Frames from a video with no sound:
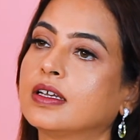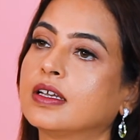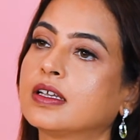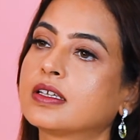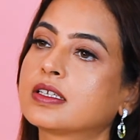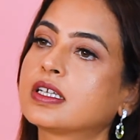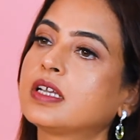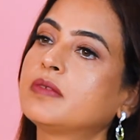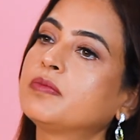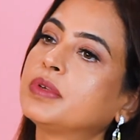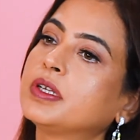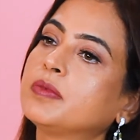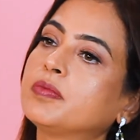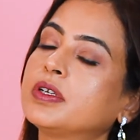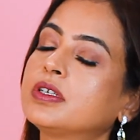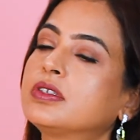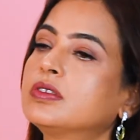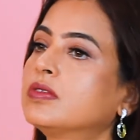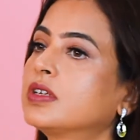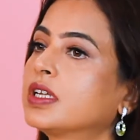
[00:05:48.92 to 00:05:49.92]
Some
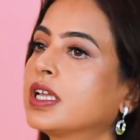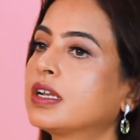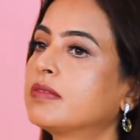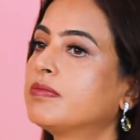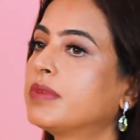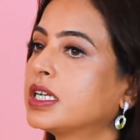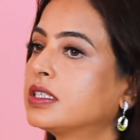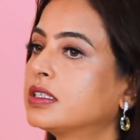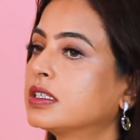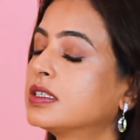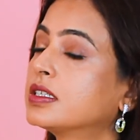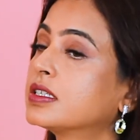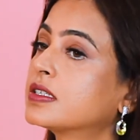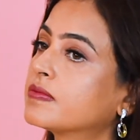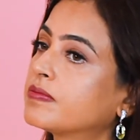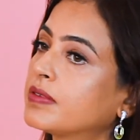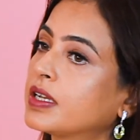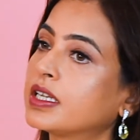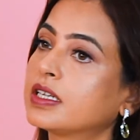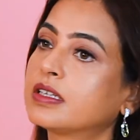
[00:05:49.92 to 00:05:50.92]
people don't get better
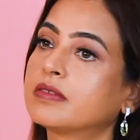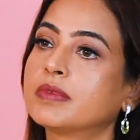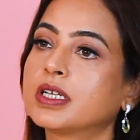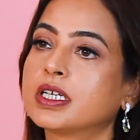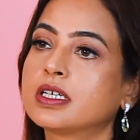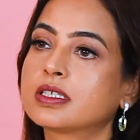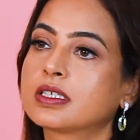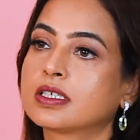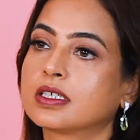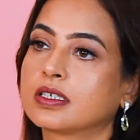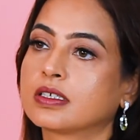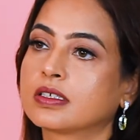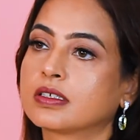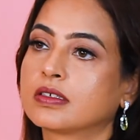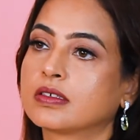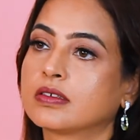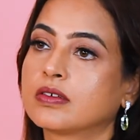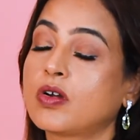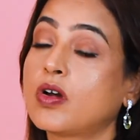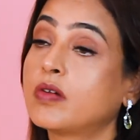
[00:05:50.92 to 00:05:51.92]
despite medicine,
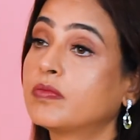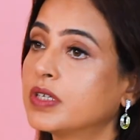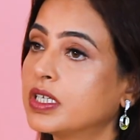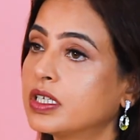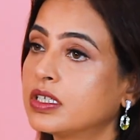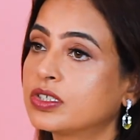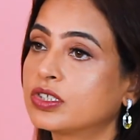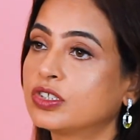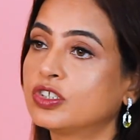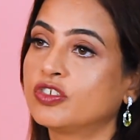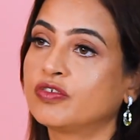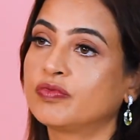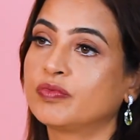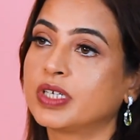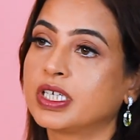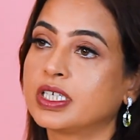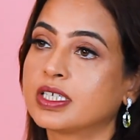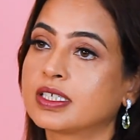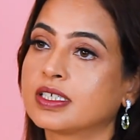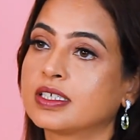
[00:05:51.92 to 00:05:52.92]
combination of
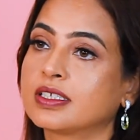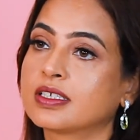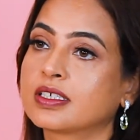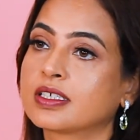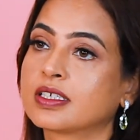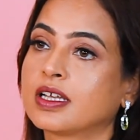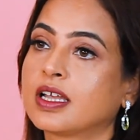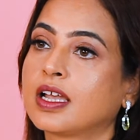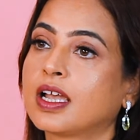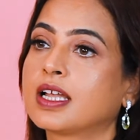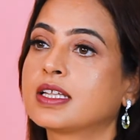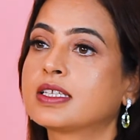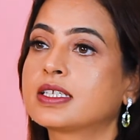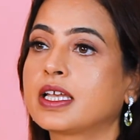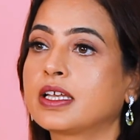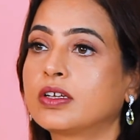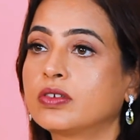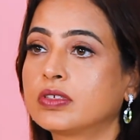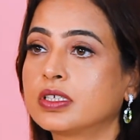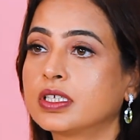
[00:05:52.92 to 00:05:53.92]
medicines and
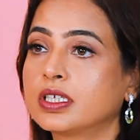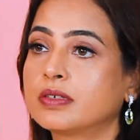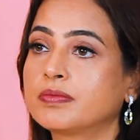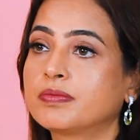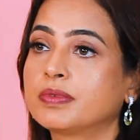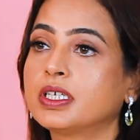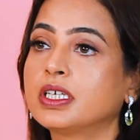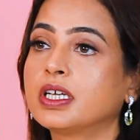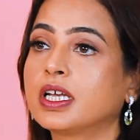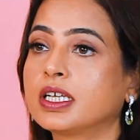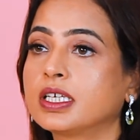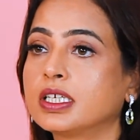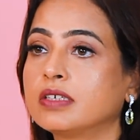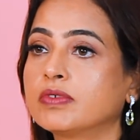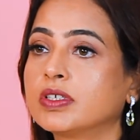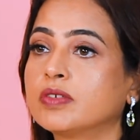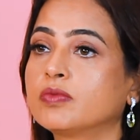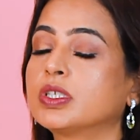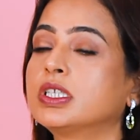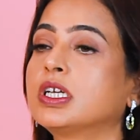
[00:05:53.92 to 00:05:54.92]
psychotherapy, and
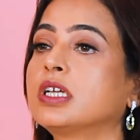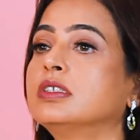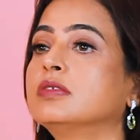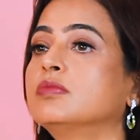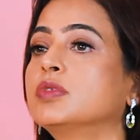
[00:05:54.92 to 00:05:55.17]
even with other